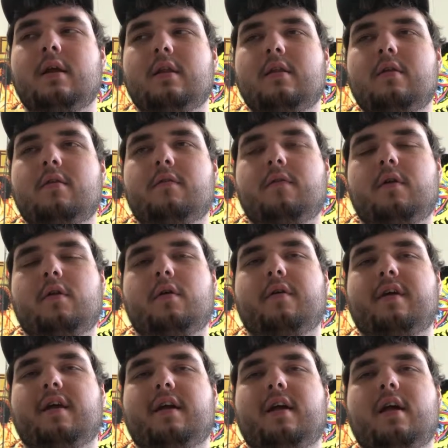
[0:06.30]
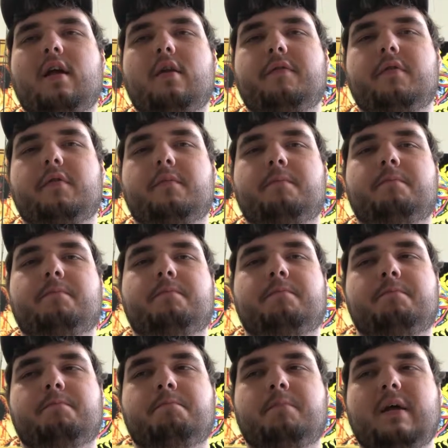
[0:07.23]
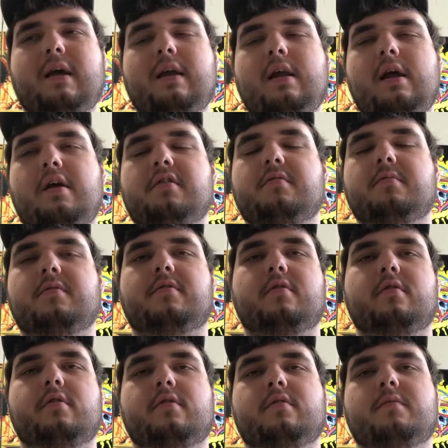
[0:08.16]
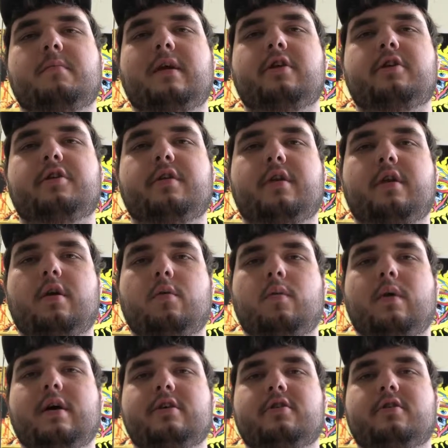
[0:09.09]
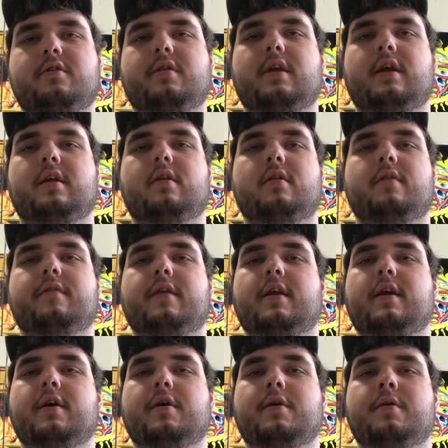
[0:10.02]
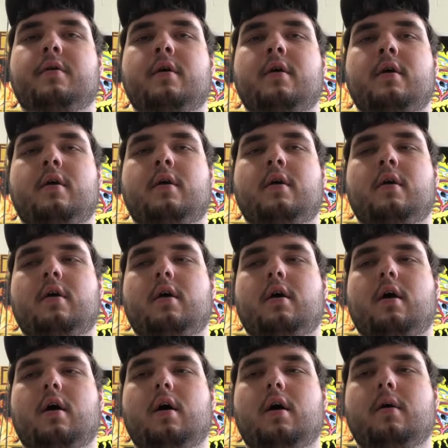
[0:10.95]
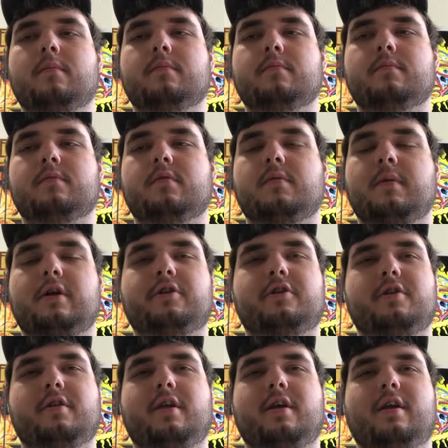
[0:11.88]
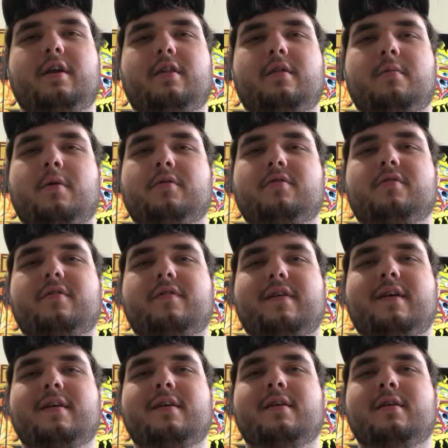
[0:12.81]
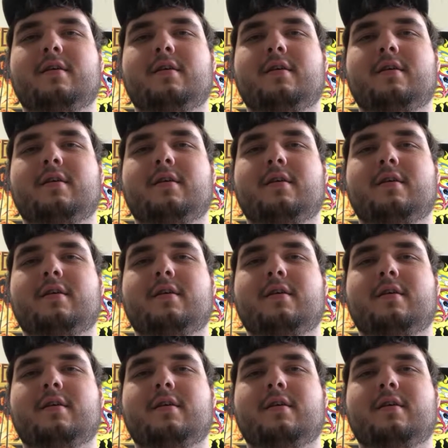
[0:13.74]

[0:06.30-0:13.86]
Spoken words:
In this video I got kind of a big announcement, so just make sure that you watch till the end of the video to make sure that you get the most of it.